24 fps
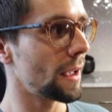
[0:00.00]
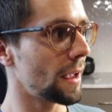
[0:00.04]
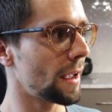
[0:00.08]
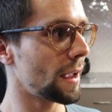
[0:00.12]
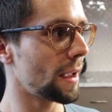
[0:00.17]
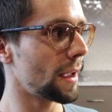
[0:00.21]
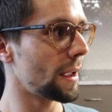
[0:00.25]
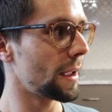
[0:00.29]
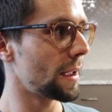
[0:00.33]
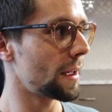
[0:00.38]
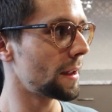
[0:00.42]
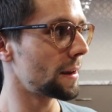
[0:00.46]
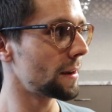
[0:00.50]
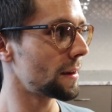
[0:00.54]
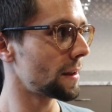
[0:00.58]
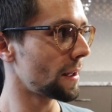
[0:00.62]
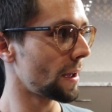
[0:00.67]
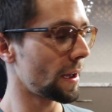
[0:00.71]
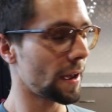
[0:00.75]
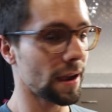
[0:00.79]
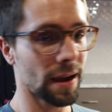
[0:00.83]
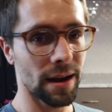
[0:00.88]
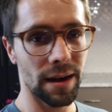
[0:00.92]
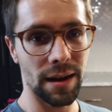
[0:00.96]
And
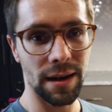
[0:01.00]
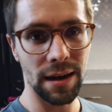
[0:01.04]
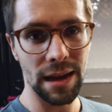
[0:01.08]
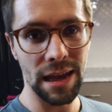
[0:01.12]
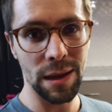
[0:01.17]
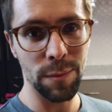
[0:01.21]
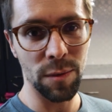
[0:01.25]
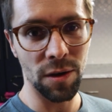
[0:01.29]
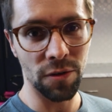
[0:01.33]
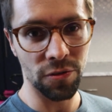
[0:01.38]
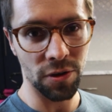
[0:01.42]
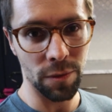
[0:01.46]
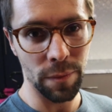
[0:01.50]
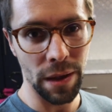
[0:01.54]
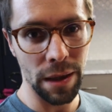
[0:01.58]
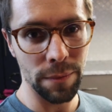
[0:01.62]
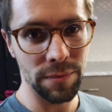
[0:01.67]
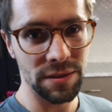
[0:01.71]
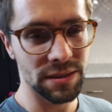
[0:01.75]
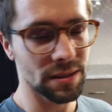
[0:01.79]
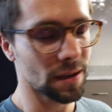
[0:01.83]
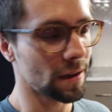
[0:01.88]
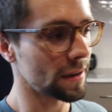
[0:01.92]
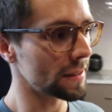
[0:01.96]
I got an email from
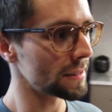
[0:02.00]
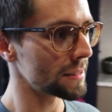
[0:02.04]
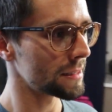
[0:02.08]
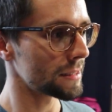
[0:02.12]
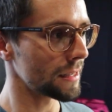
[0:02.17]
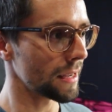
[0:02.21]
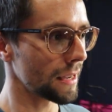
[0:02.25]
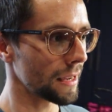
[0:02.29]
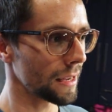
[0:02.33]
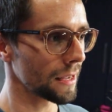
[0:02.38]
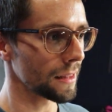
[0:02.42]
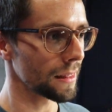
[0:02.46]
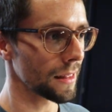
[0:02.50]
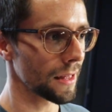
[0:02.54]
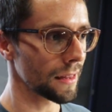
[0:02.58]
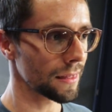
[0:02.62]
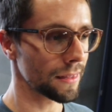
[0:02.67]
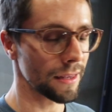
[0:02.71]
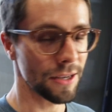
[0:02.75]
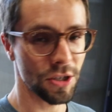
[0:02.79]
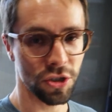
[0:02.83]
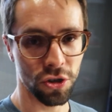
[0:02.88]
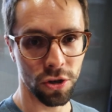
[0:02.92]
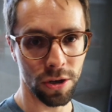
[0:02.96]
Amazon saying
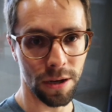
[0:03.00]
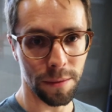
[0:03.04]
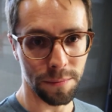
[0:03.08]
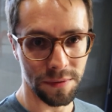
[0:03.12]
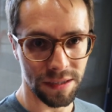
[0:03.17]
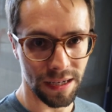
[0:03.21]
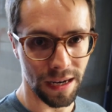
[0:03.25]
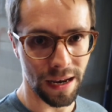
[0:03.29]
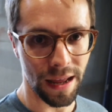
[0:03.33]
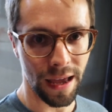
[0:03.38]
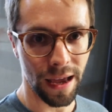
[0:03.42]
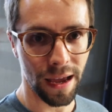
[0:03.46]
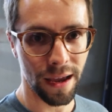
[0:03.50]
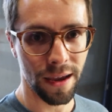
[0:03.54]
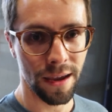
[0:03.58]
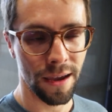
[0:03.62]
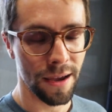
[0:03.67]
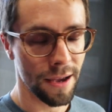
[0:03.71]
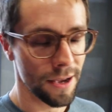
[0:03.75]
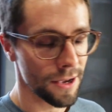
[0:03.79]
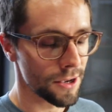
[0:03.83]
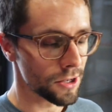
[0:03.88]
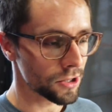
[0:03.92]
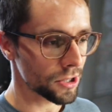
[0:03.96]
that they showed up today.
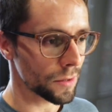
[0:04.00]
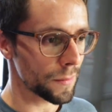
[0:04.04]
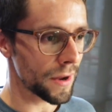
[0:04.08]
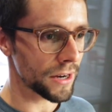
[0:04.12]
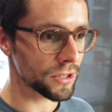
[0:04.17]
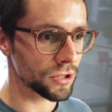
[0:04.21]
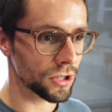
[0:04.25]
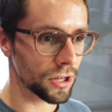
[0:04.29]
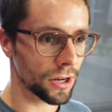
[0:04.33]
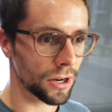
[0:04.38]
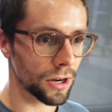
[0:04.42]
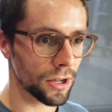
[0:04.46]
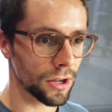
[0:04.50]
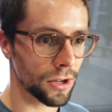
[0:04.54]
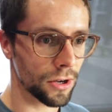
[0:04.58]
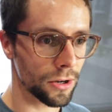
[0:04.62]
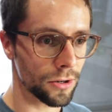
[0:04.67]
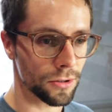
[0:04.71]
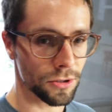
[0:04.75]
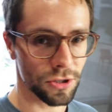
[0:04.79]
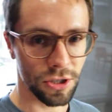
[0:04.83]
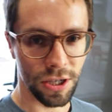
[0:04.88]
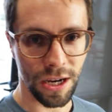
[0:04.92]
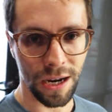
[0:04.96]
So I'm actually gonna
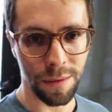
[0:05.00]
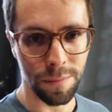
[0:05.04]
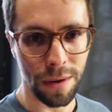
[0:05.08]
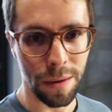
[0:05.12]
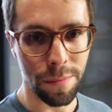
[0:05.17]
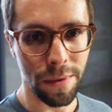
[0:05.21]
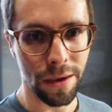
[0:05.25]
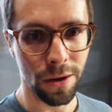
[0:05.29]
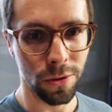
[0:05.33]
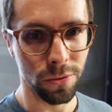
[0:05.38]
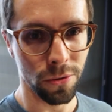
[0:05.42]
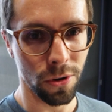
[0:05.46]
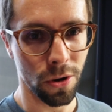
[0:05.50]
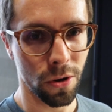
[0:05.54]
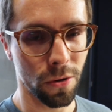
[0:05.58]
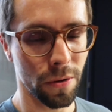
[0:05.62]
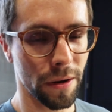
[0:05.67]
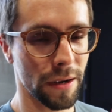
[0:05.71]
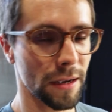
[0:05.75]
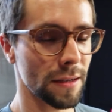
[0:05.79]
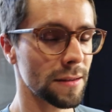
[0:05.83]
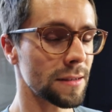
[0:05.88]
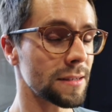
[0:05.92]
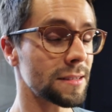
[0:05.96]
go check my mail real
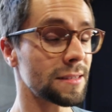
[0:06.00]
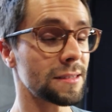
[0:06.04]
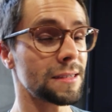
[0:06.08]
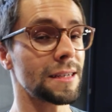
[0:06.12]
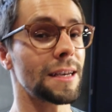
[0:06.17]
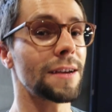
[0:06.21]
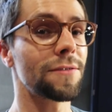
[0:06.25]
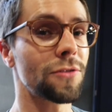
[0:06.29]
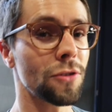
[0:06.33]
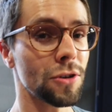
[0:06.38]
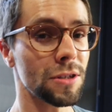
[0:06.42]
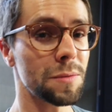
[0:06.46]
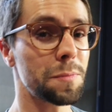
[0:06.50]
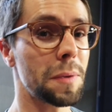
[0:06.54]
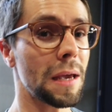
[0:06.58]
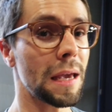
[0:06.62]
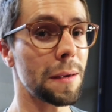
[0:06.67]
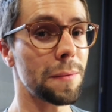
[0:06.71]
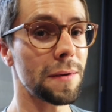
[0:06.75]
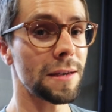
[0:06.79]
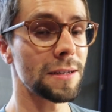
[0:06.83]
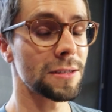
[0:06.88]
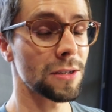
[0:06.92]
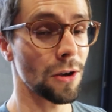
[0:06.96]
quick to see if those
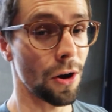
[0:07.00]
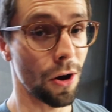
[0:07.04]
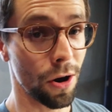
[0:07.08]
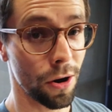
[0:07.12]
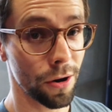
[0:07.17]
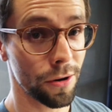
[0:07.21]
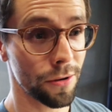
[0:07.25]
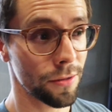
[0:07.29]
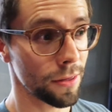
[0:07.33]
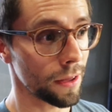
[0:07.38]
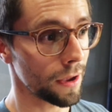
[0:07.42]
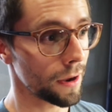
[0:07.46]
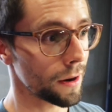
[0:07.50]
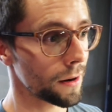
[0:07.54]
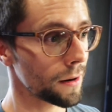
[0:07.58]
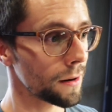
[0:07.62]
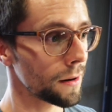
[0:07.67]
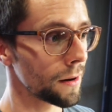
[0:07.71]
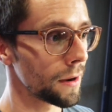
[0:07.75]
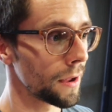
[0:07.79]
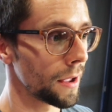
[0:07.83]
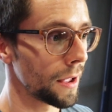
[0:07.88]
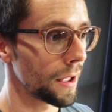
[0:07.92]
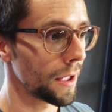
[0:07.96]
babies are
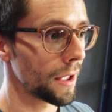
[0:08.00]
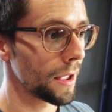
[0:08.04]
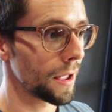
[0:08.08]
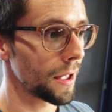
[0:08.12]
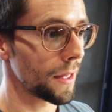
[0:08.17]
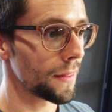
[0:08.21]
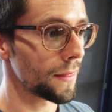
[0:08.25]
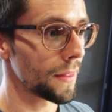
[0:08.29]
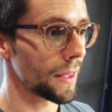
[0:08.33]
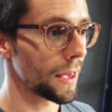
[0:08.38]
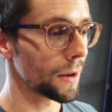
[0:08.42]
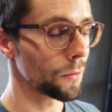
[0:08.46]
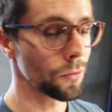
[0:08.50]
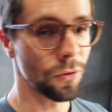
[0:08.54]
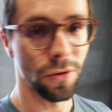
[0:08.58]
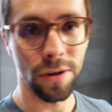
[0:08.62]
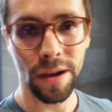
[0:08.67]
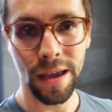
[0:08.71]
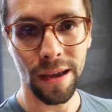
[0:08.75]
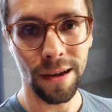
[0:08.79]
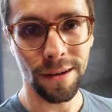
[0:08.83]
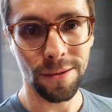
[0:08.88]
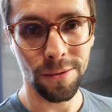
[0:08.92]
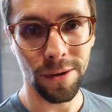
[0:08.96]
there, and then we'll
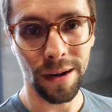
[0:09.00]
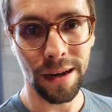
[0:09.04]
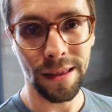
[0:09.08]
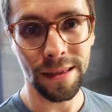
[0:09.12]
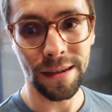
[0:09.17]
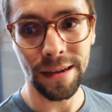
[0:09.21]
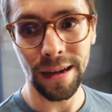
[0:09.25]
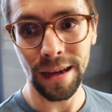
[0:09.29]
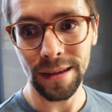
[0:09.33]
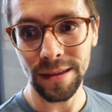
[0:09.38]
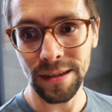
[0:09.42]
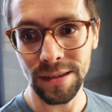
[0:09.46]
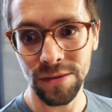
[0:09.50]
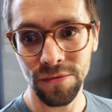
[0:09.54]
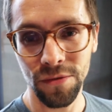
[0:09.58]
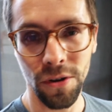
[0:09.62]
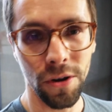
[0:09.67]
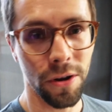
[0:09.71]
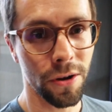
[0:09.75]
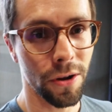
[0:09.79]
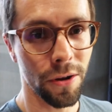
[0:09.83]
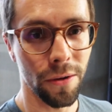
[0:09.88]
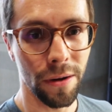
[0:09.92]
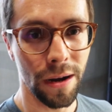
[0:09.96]
get ready to take this
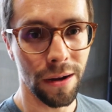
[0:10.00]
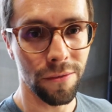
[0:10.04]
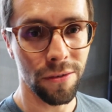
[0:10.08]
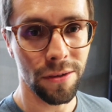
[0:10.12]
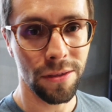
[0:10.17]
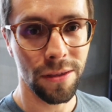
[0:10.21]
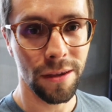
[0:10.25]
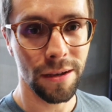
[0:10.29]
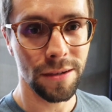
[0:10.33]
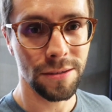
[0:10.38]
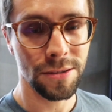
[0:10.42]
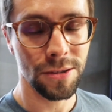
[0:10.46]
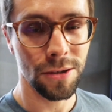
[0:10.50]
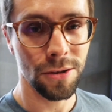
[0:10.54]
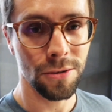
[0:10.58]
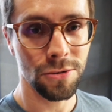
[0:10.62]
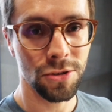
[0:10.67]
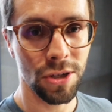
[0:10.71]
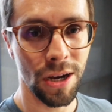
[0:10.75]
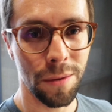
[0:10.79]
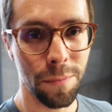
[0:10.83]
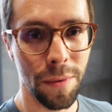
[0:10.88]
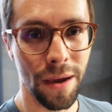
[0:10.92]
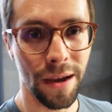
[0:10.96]
photo and everything. So
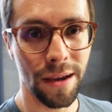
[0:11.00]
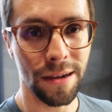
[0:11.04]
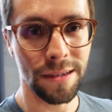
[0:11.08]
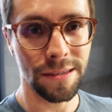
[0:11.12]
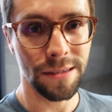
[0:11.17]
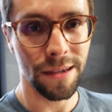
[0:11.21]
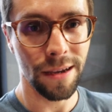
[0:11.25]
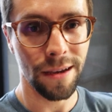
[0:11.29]
check back in a